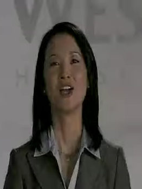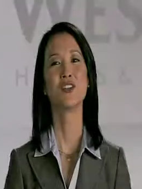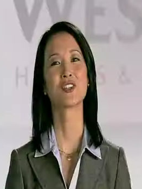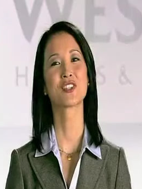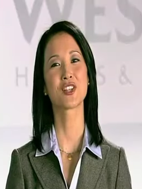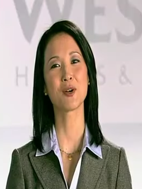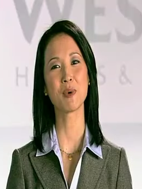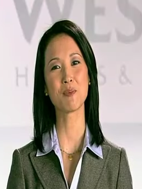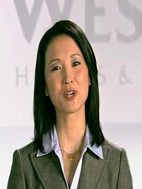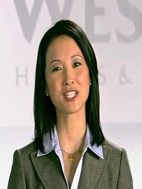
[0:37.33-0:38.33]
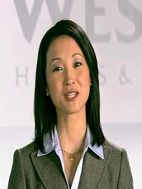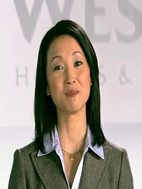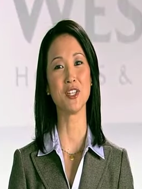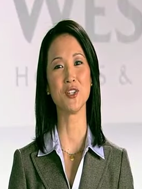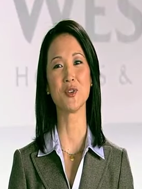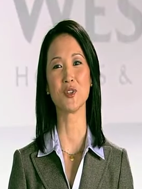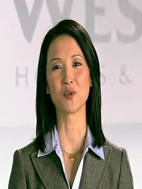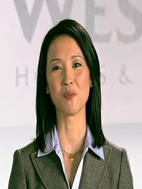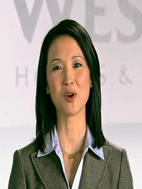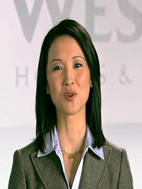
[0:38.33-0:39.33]
You can start by pressing menu on
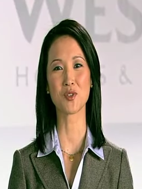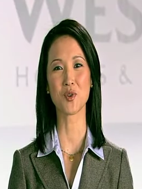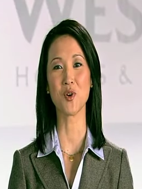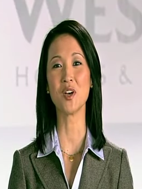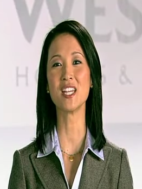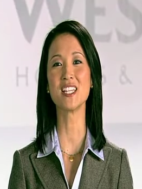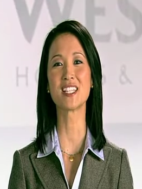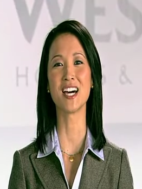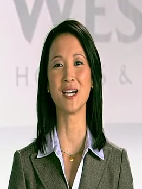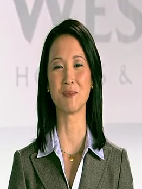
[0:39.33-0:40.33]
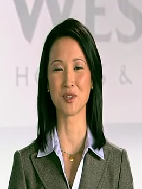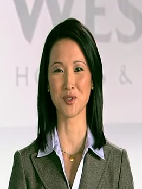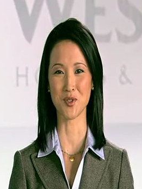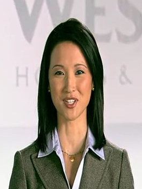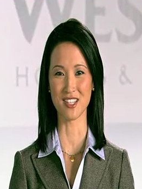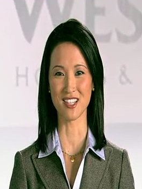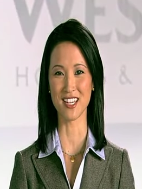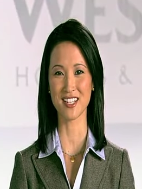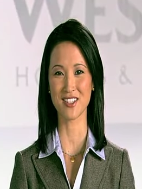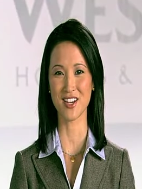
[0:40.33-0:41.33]
your remote control anytime to enjoy the
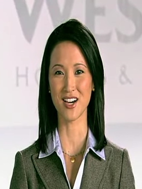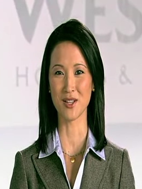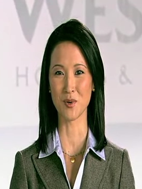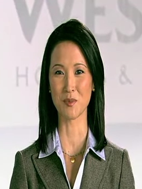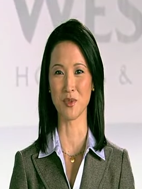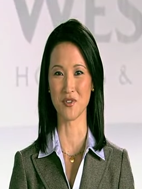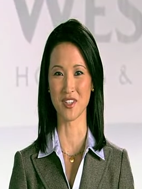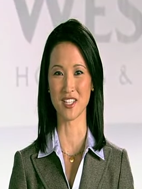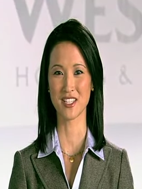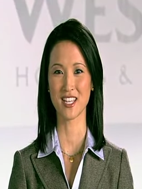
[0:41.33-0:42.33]
latest Hollywood movies.